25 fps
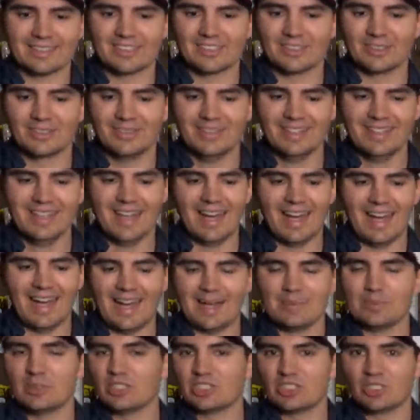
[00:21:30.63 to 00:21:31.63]
So
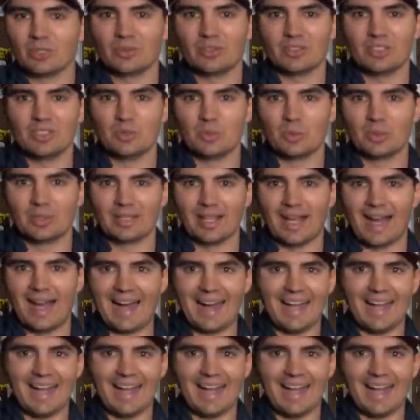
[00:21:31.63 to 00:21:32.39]
I'm just showing you what